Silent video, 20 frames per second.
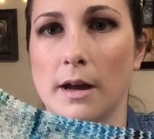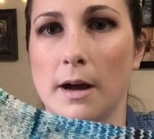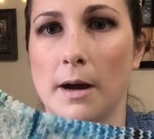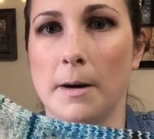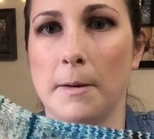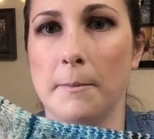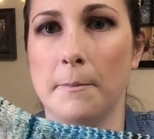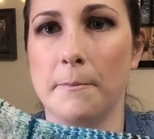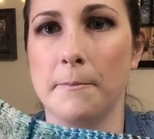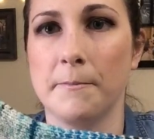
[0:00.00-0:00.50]

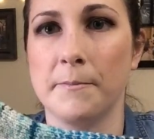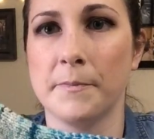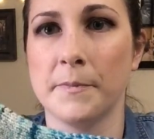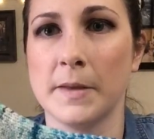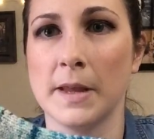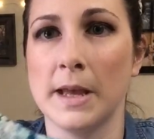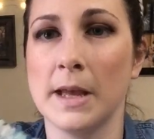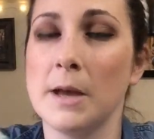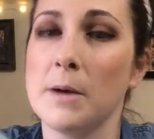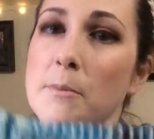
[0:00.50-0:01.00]

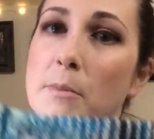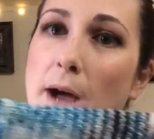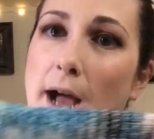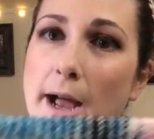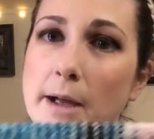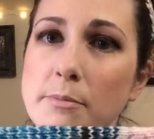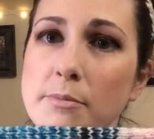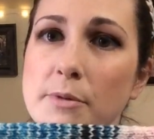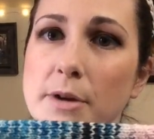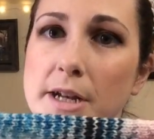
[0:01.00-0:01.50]
But
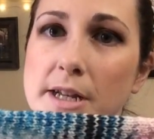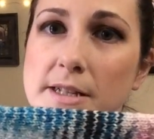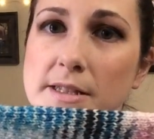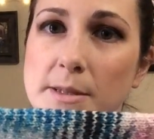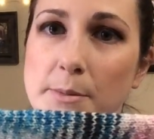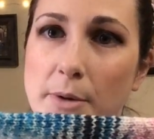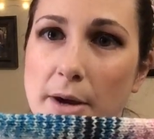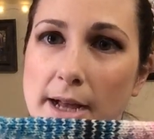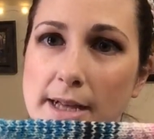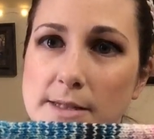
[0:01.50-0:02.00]
I'm pretty
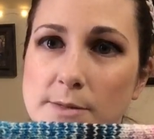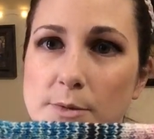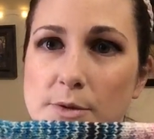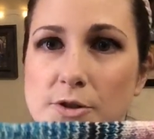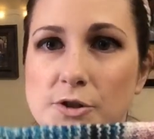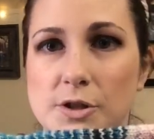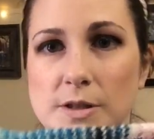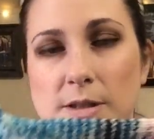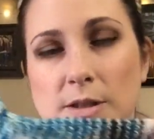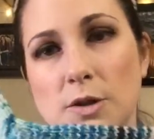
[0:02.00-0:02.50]
surprised
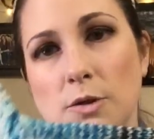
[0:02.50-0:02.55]
with just,